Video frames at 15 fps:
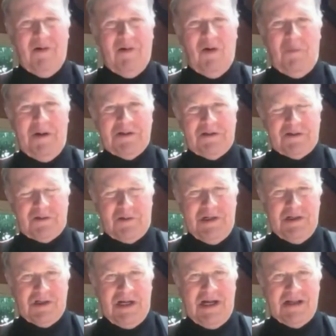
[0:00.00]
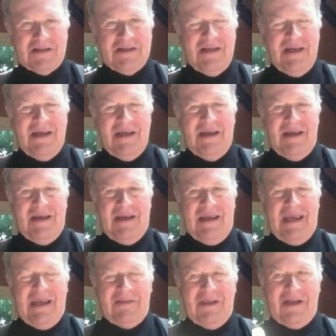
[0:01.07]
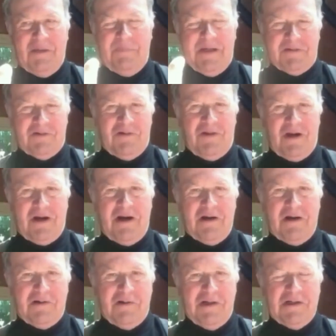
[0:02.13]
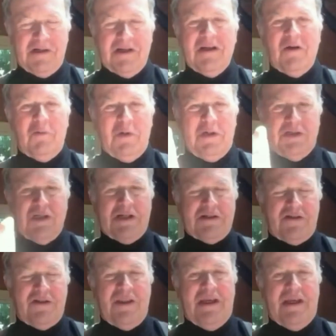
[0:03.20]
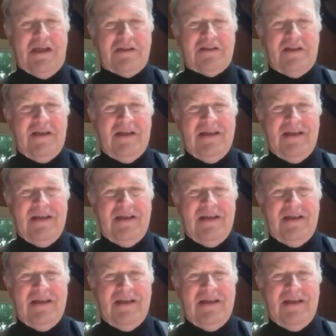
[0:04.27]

whole bunch of screenshots, and then a picture of the cartridge with just this.